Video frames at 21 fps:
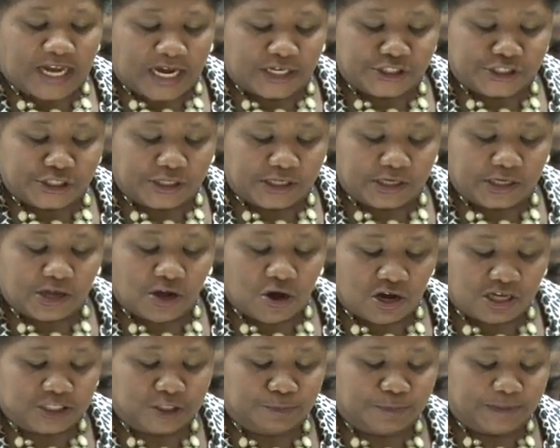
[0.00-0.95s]
national
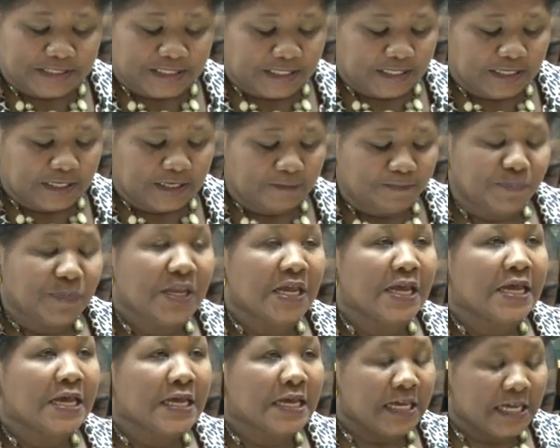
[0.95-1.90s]
hospital
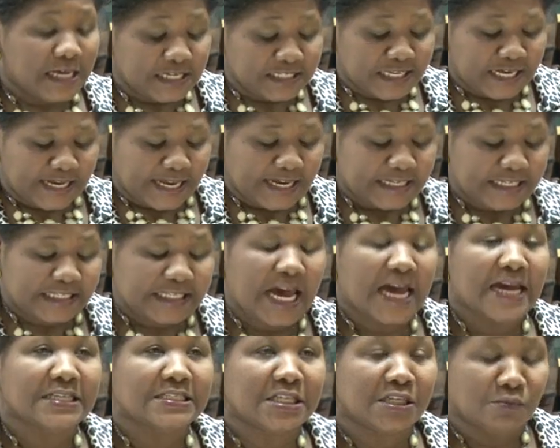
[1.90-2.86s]
is an
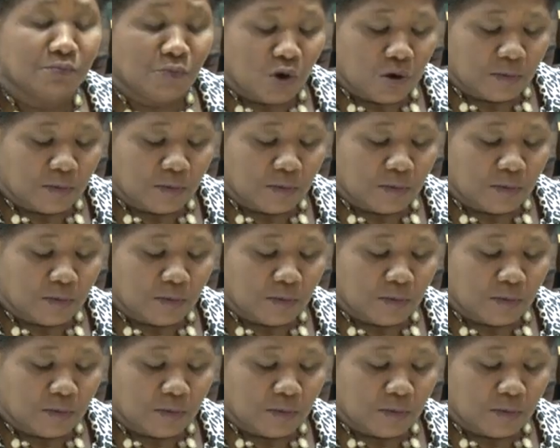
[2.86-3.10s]
exciting